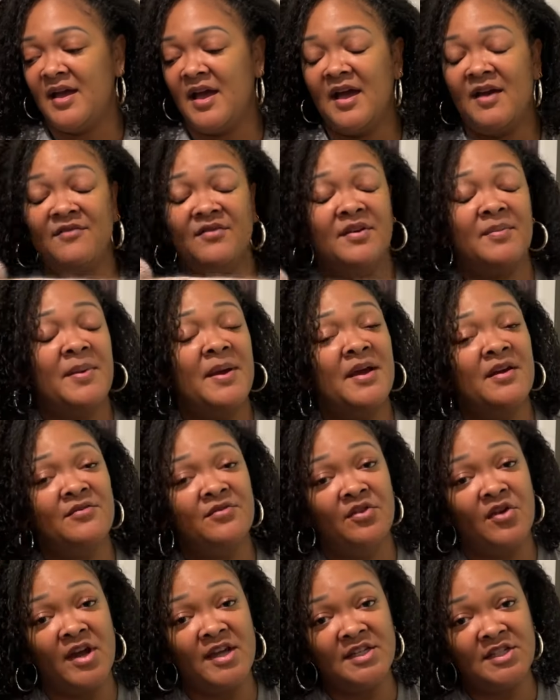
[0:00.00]
have a pair of
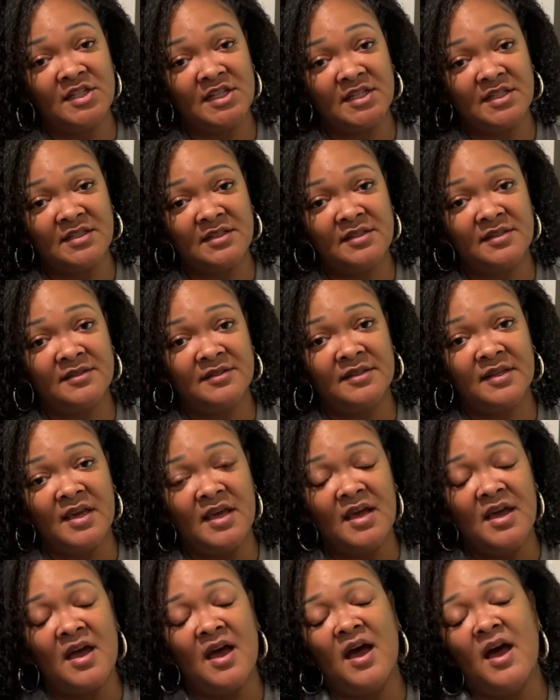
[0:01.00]
gray jeans
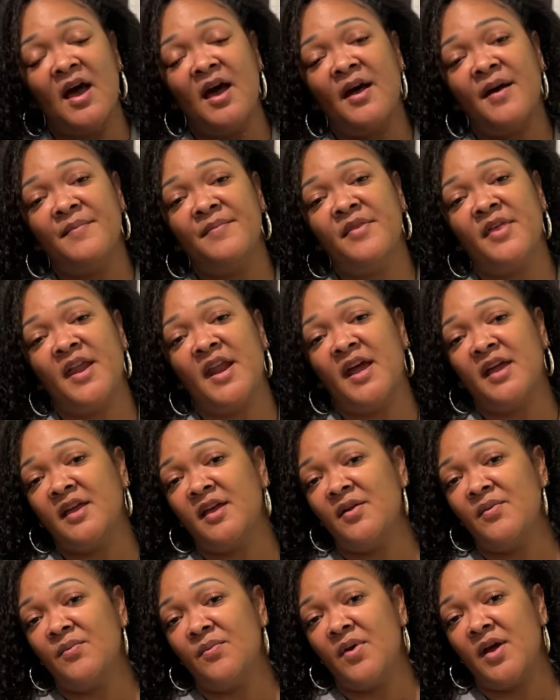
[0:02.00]
that I
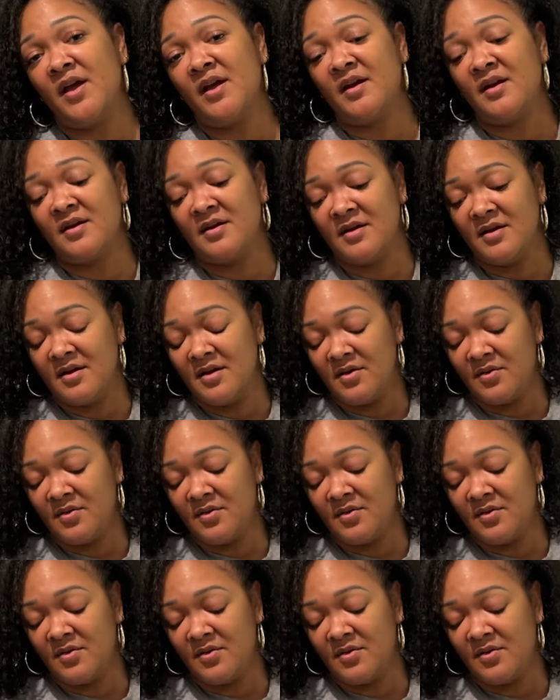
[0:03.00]
can wear